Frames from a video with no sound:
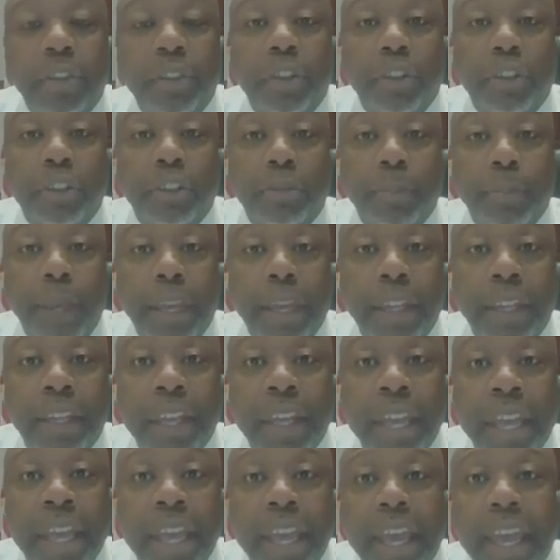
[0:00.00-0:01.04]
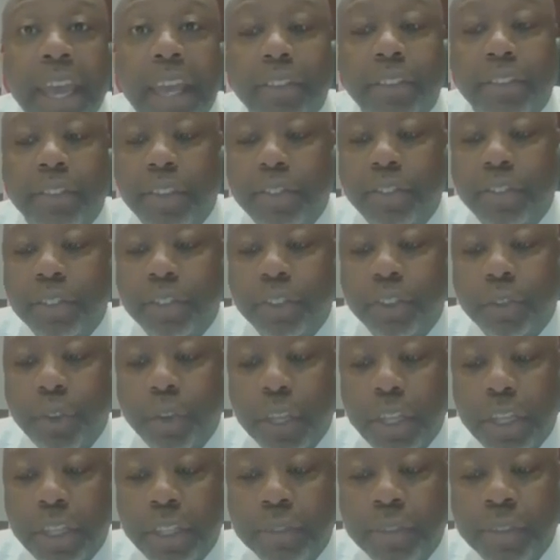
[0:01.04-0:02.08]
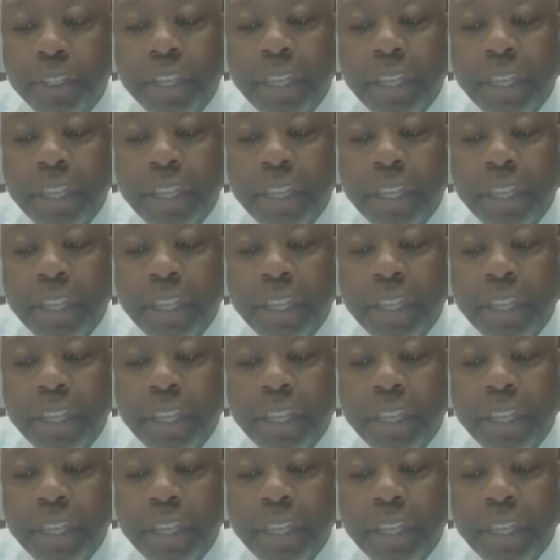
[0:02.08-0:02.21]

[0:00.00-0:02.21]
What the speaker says: to expand access to credit